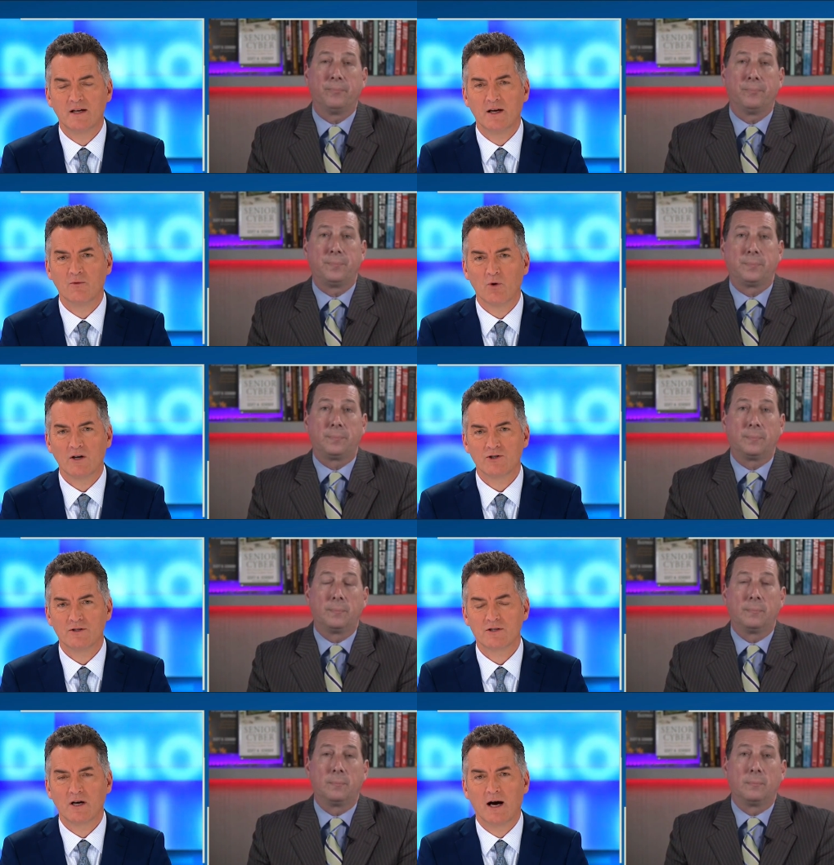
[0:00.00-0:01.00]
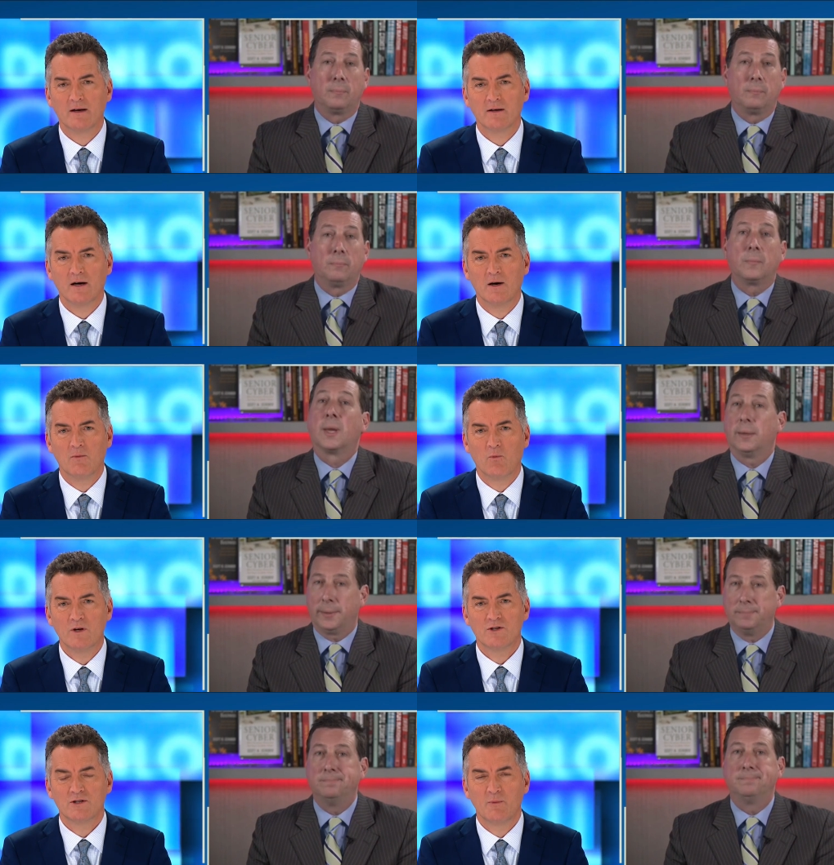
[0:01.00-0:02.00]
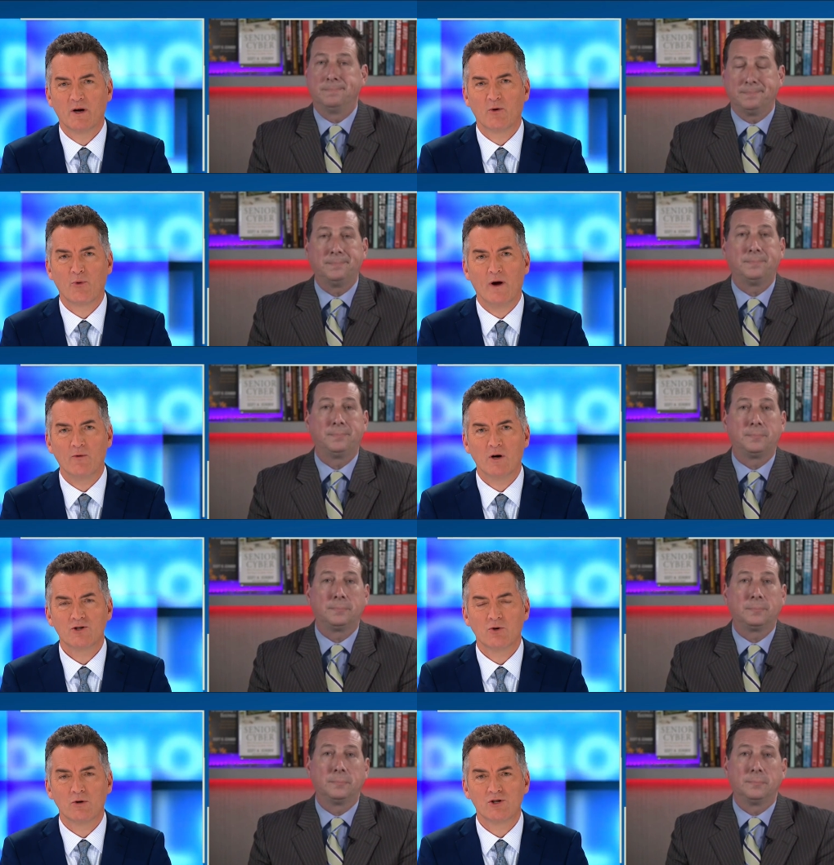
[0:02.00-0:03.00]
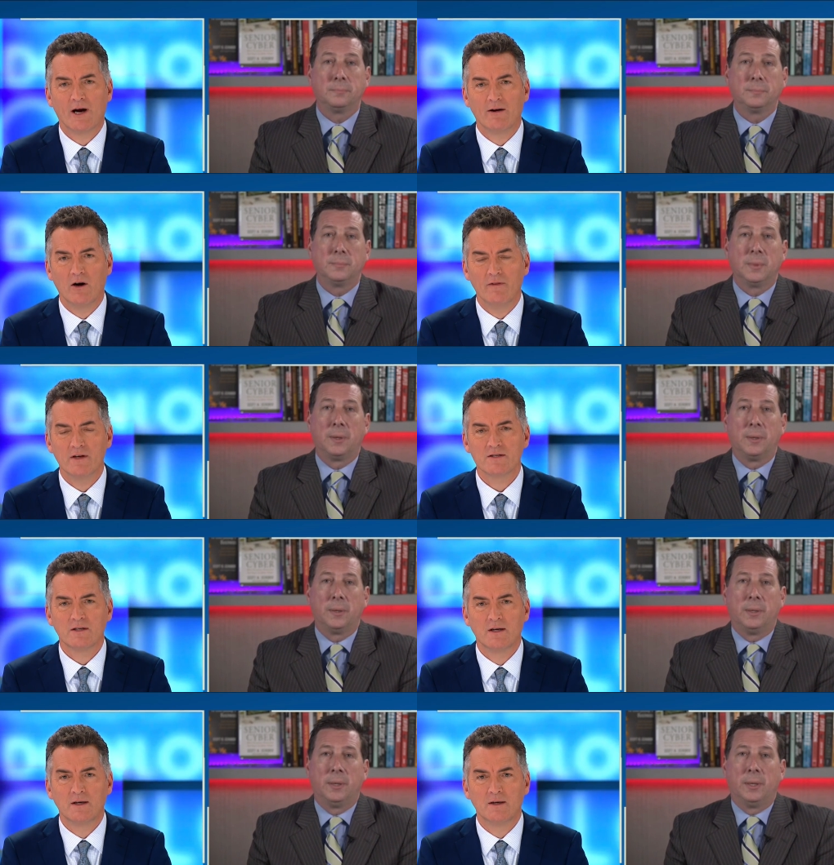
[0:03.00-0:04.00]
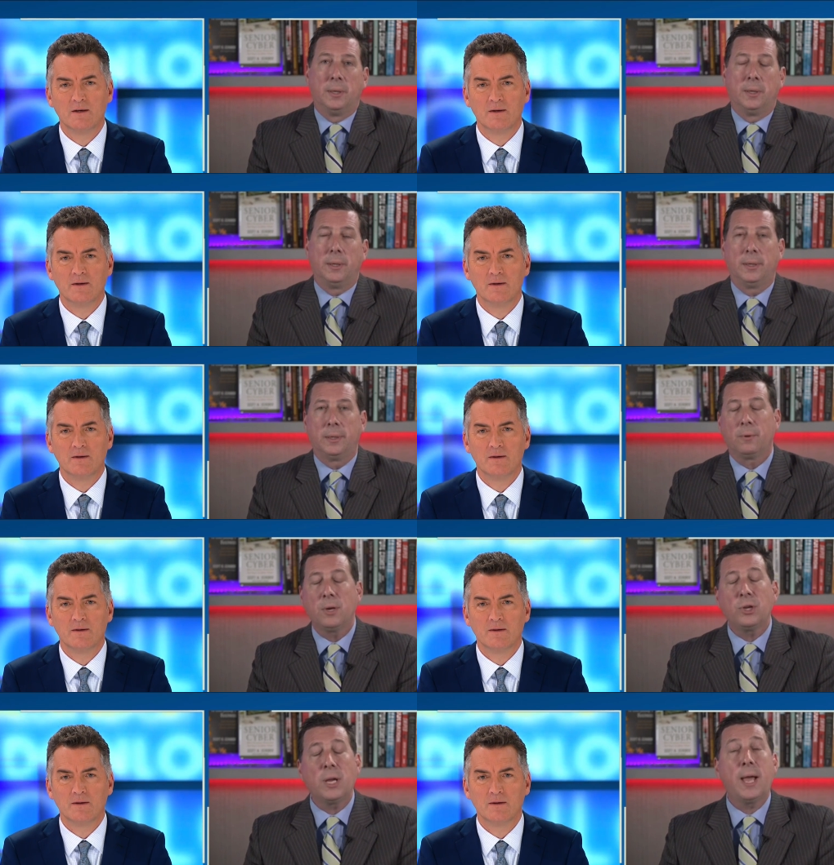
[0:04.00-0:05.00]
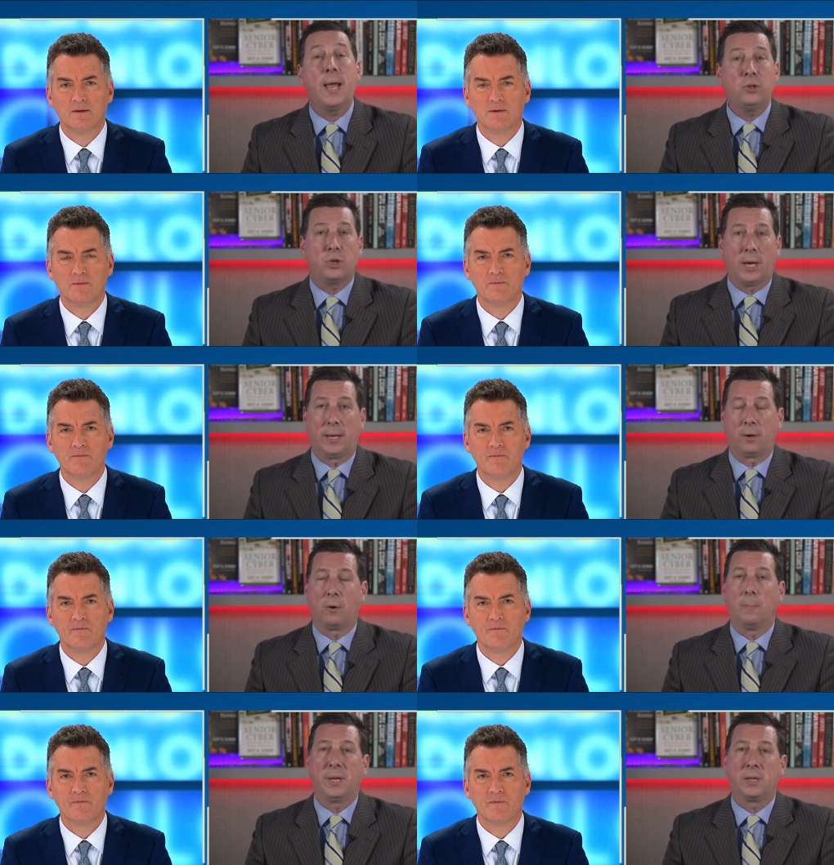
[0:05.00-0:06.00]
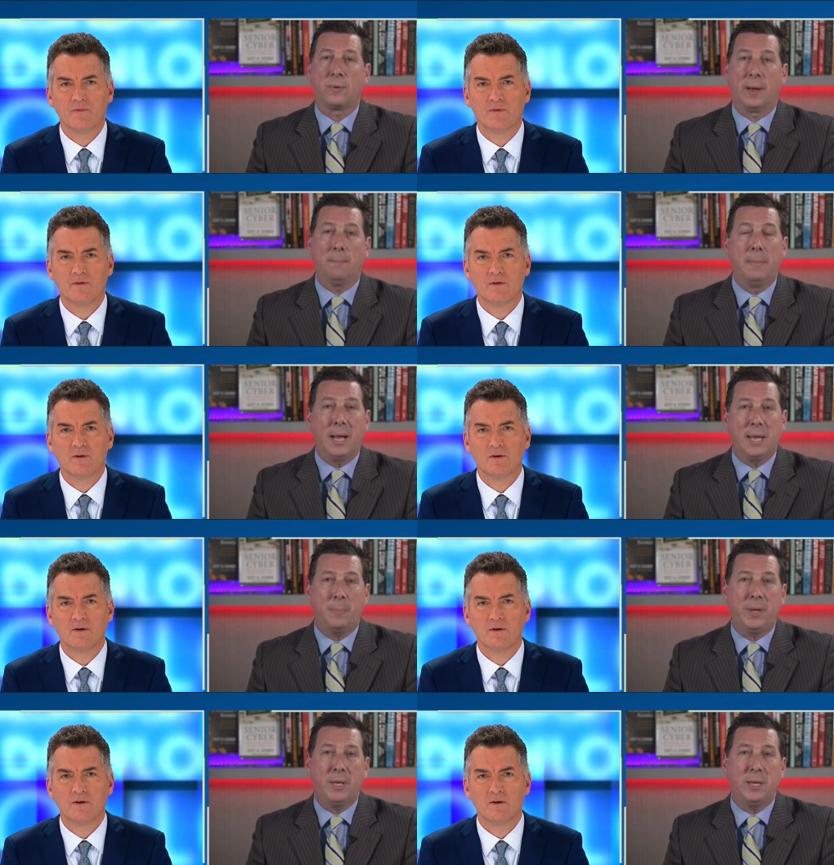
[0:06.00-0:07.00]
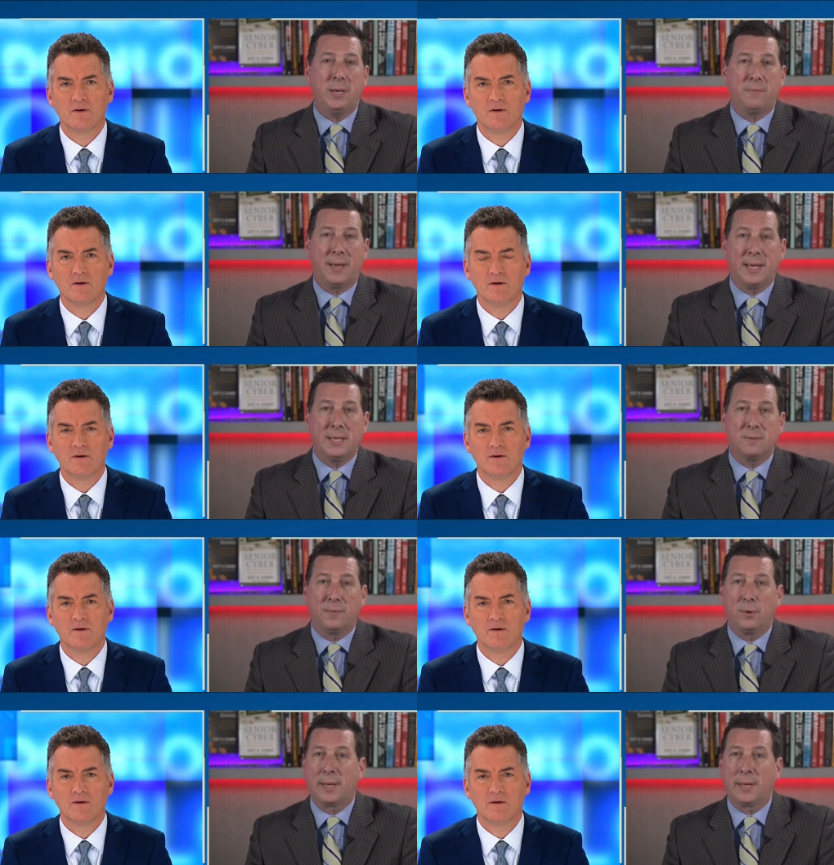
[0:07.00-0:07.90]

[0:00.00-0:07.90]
Speaker 1: in Russia, Scott. Uh, which is the bigger threat, Russia? Russia or China on this?
Speaker 2: Russia and China are a big threat. My opinion, if I had to vote,